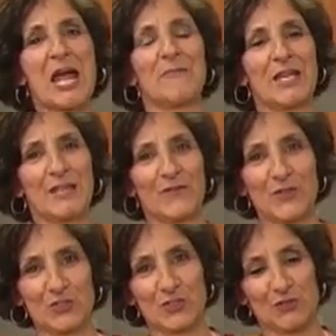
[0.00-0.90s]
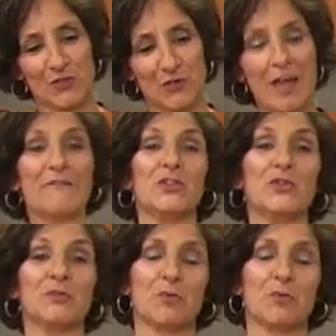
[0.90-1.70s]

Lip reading: how many of you have used